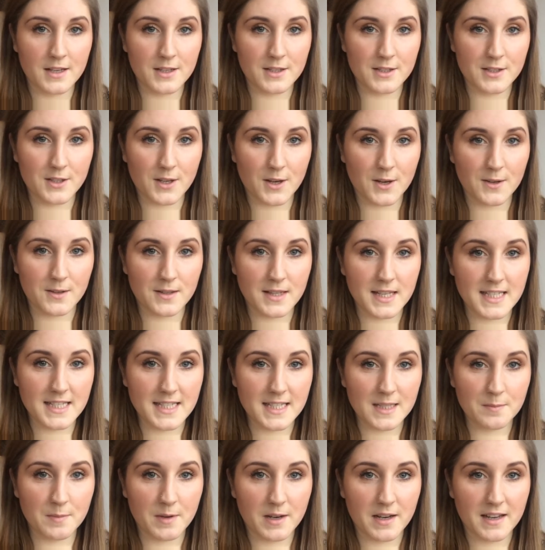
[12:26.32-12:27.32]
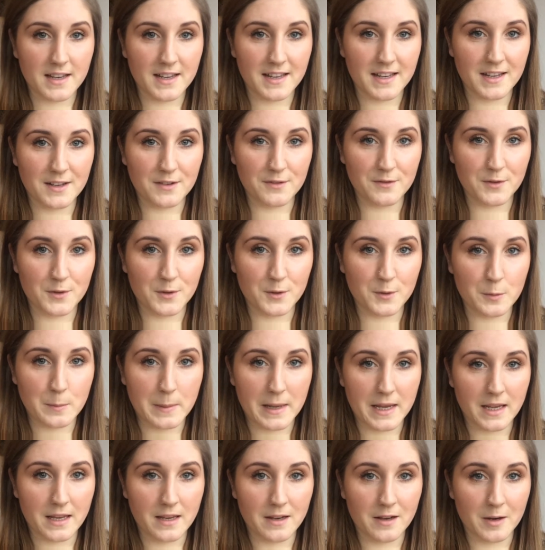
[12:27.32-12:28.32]
So this is my full
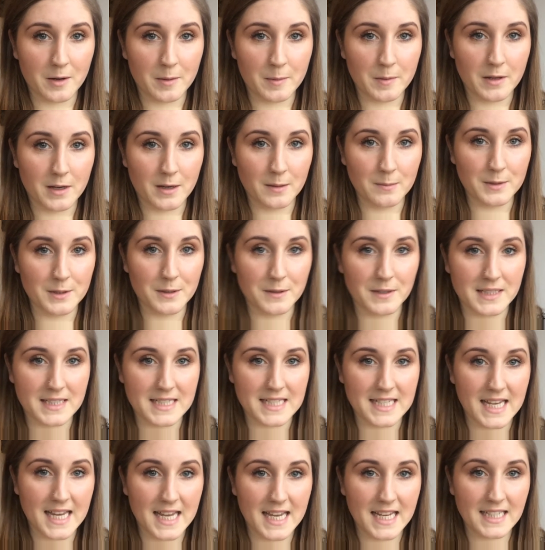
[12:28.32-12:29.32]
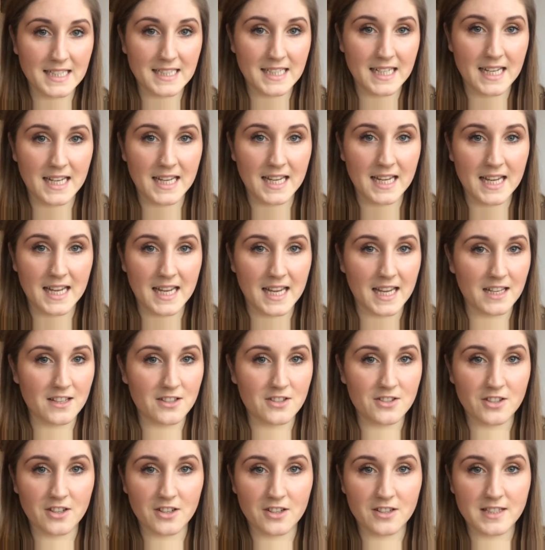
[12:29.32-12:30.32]
makeup that I'm doing today.
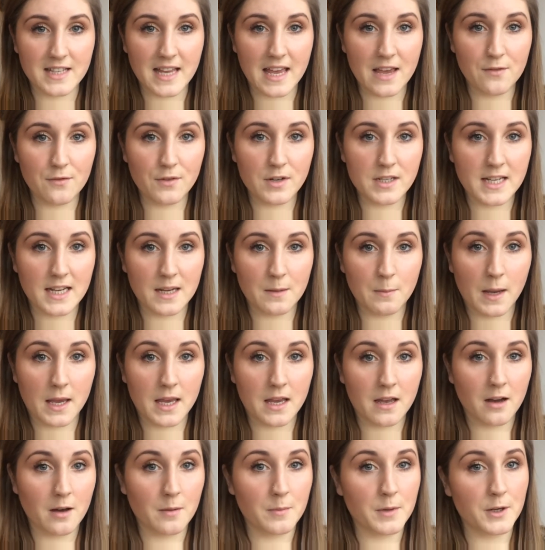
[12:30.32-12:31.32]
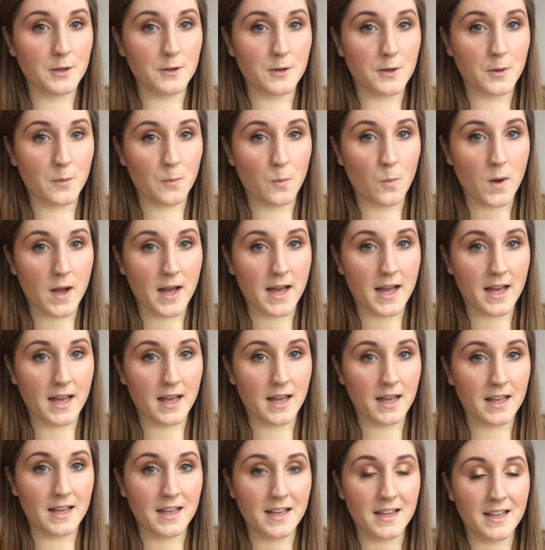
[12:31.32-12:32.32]
It's just everyday makeup that you can
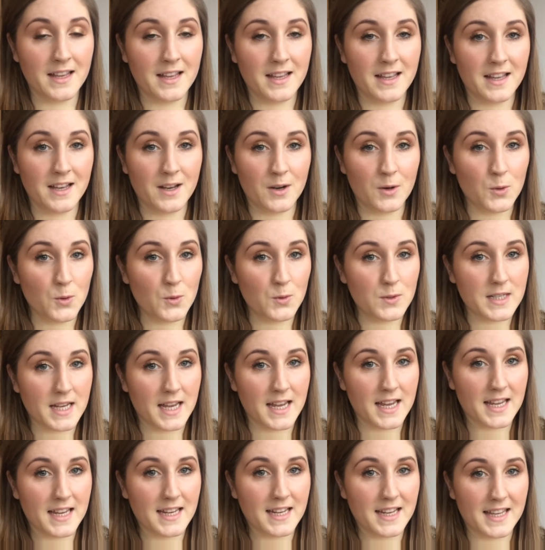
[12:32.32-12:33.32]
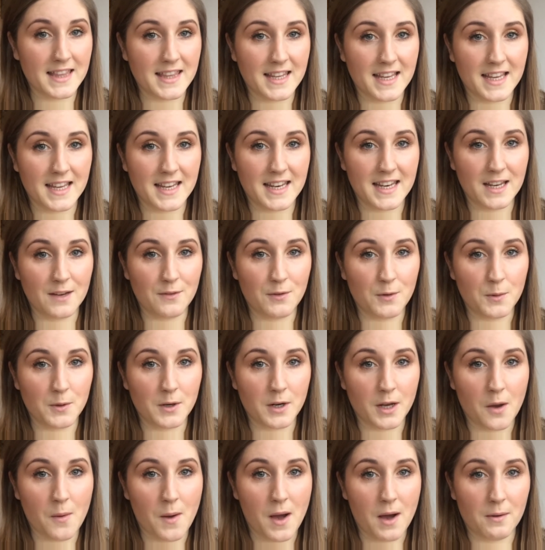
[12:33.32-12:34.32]
wear all day, and then if you
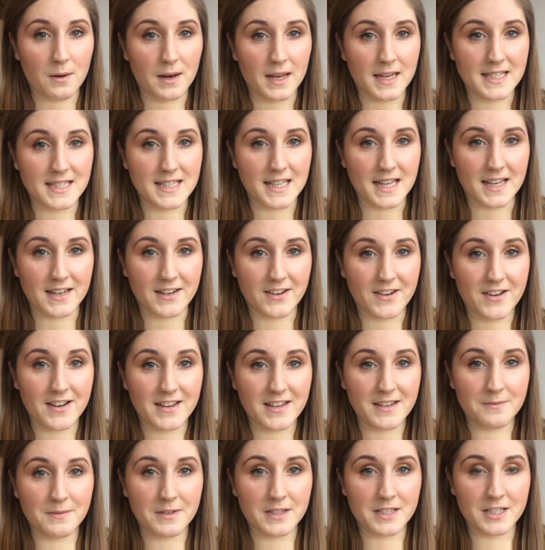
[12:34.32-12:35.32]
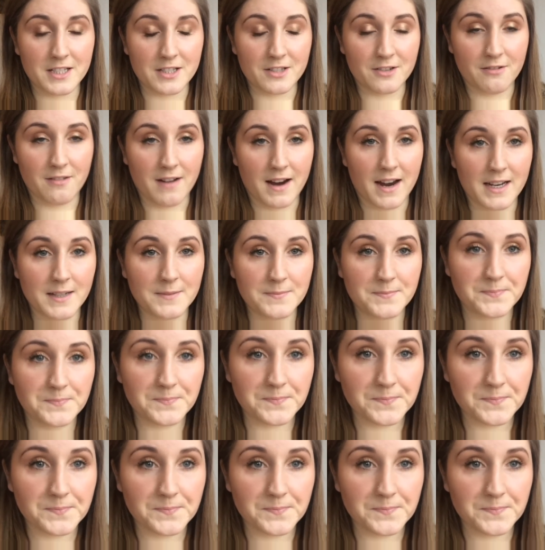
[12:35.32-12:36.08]
want to go out later that night, which is great.